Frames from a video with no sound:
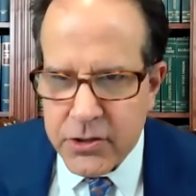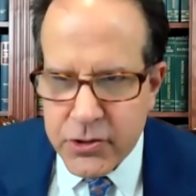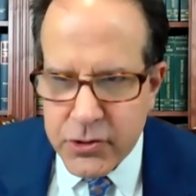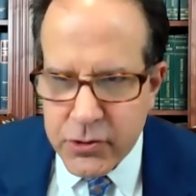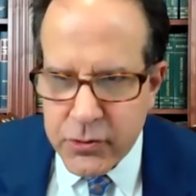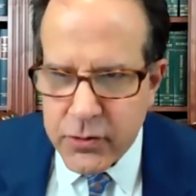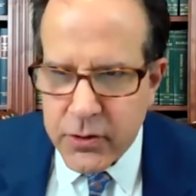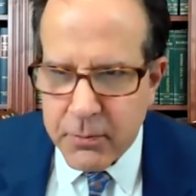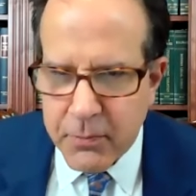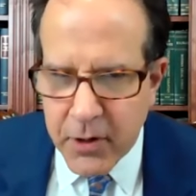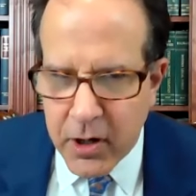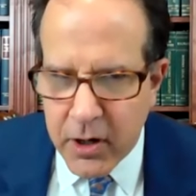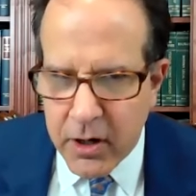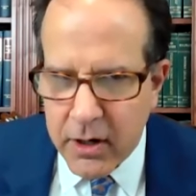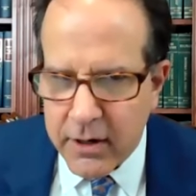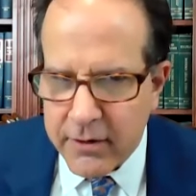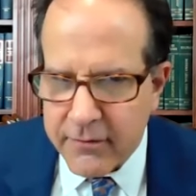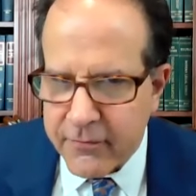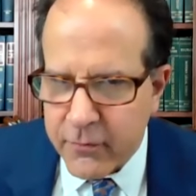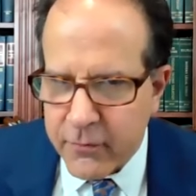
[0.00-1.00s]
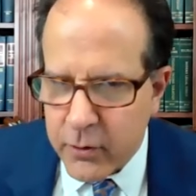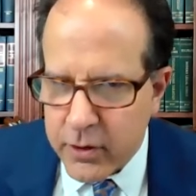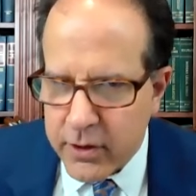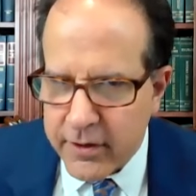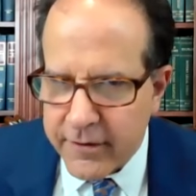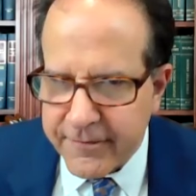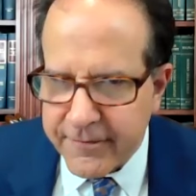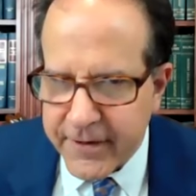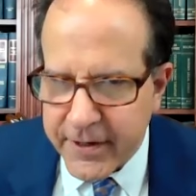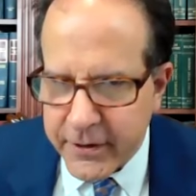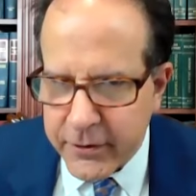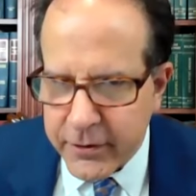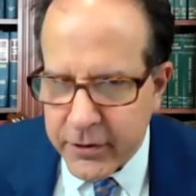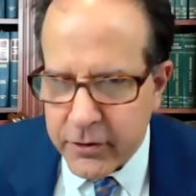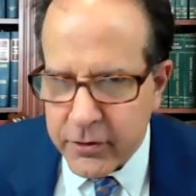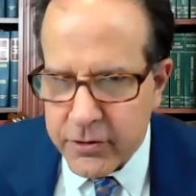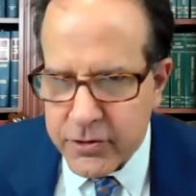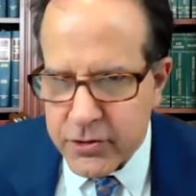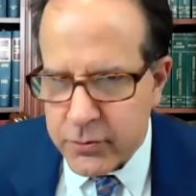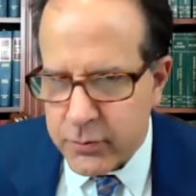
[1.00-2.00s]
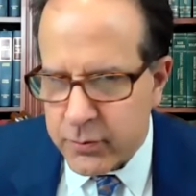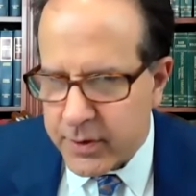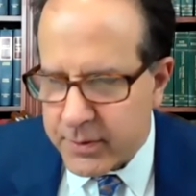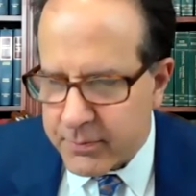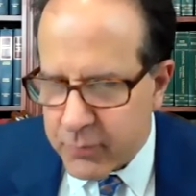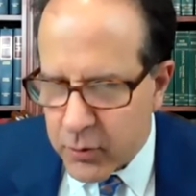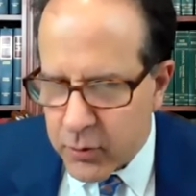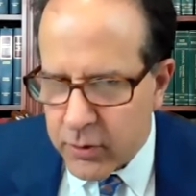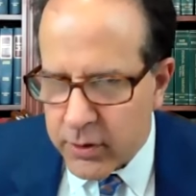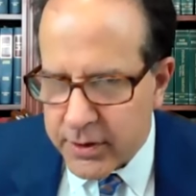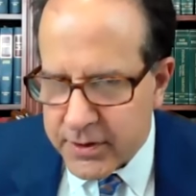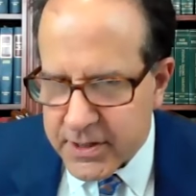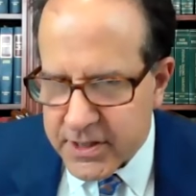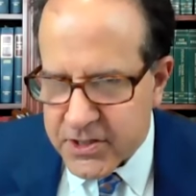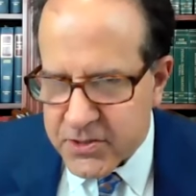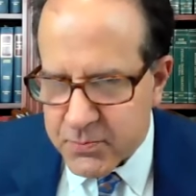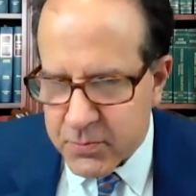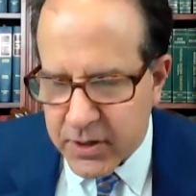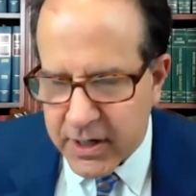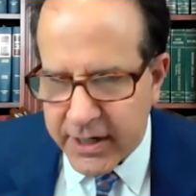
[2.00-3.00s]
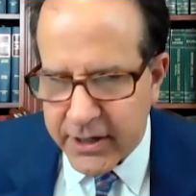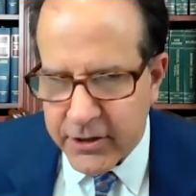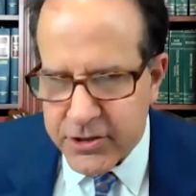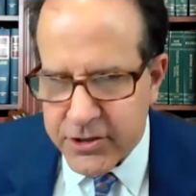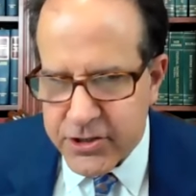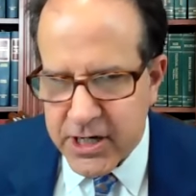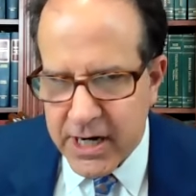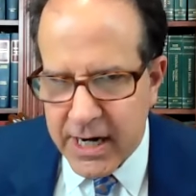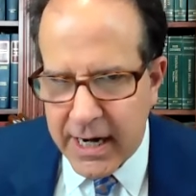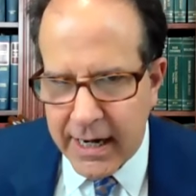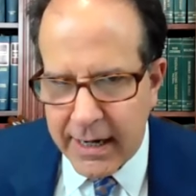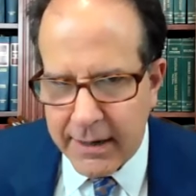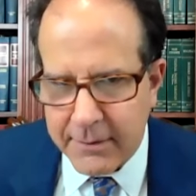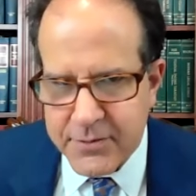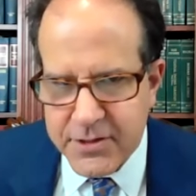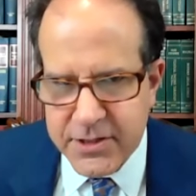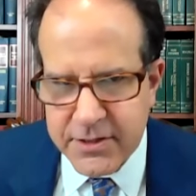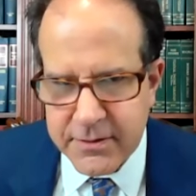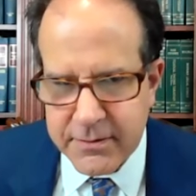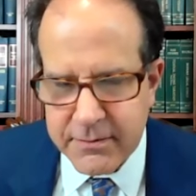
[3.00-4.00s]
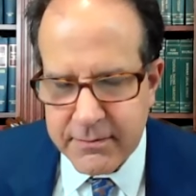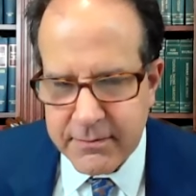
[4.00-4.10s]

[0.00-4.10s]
to the bar for her failure to report these prior jobs?